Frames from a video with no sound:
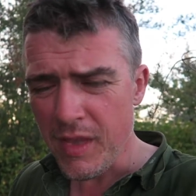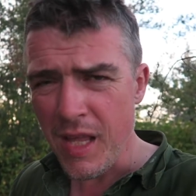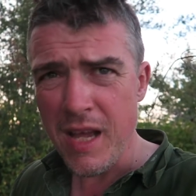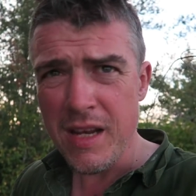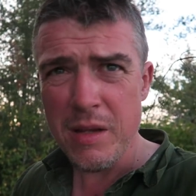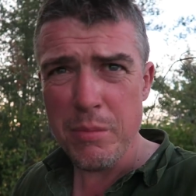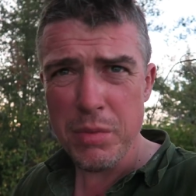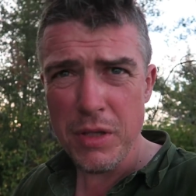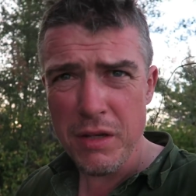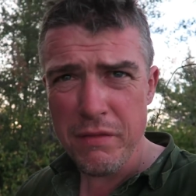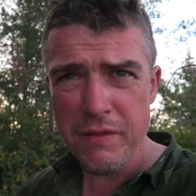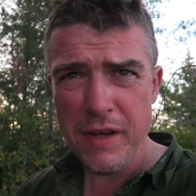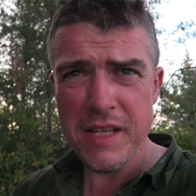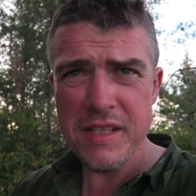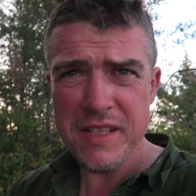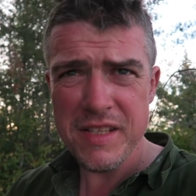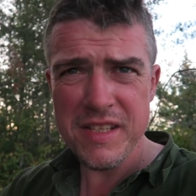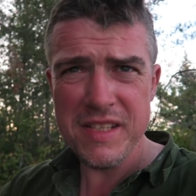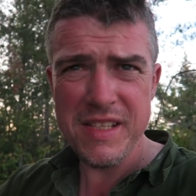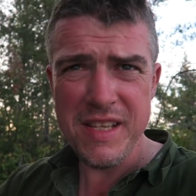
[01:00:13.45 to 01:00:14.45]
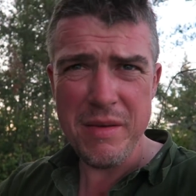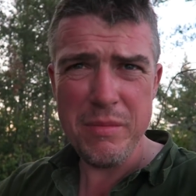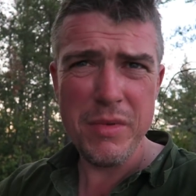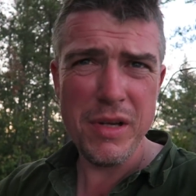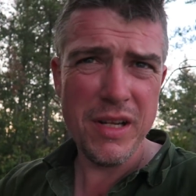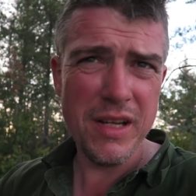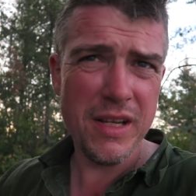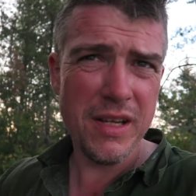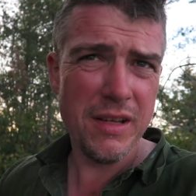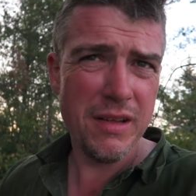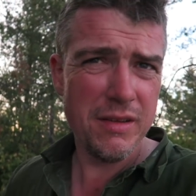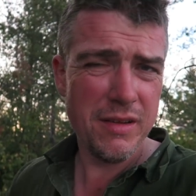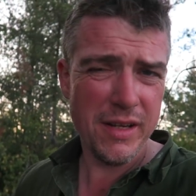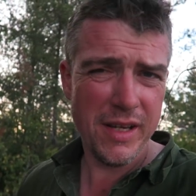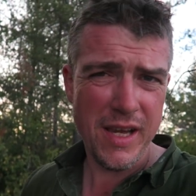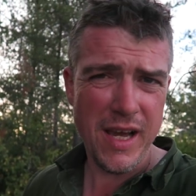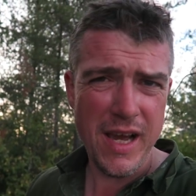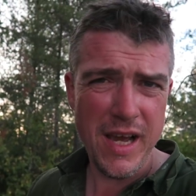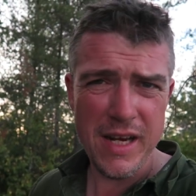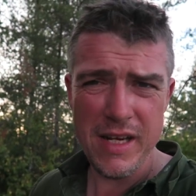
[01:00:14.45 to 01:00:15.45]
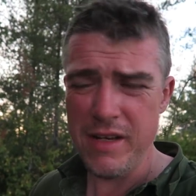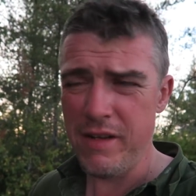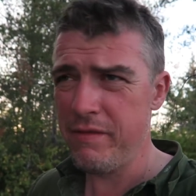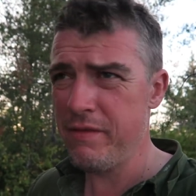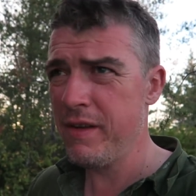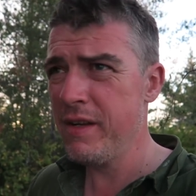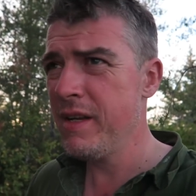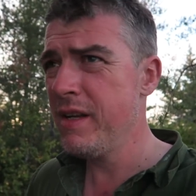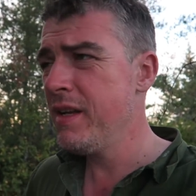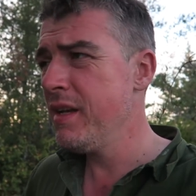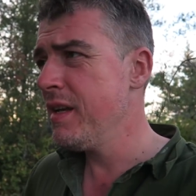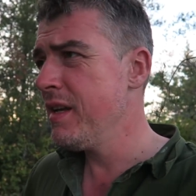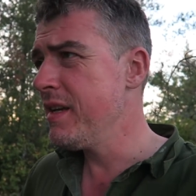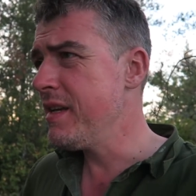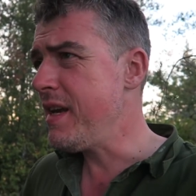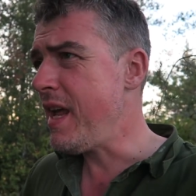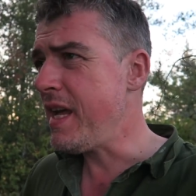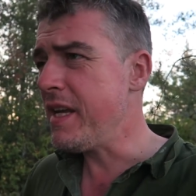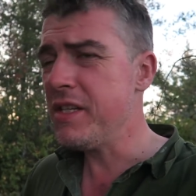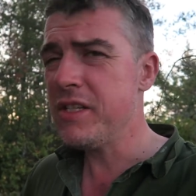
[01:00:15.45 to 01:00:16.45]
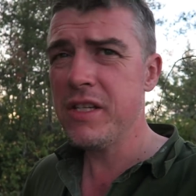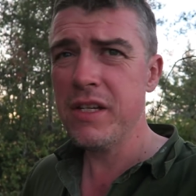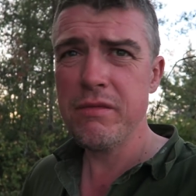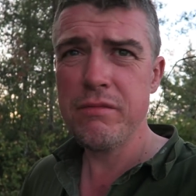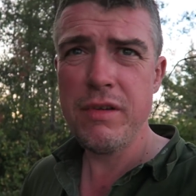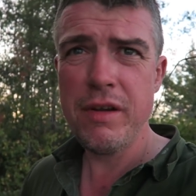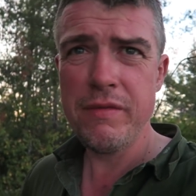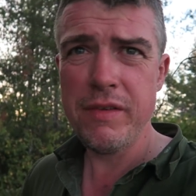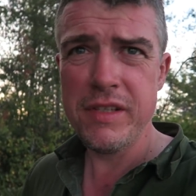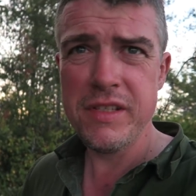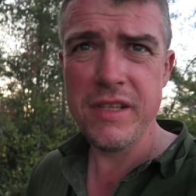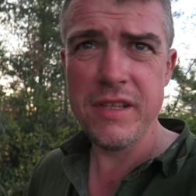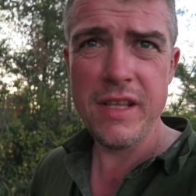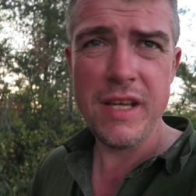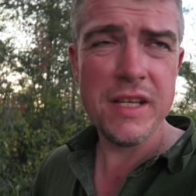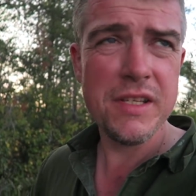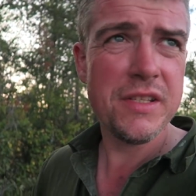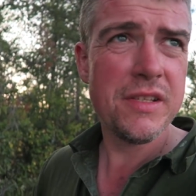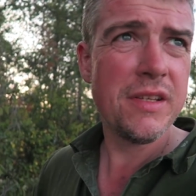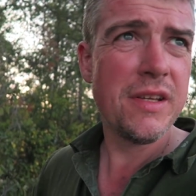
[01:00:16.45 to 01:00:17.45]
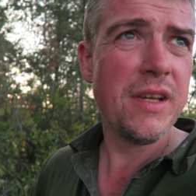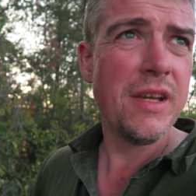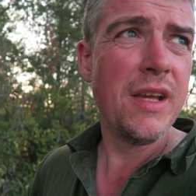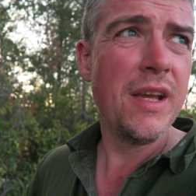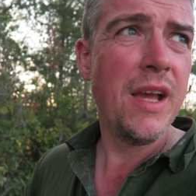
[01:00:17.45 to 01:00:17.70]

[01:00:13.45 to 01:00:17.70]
And the Blood Vein's a similar kind of nature river to this,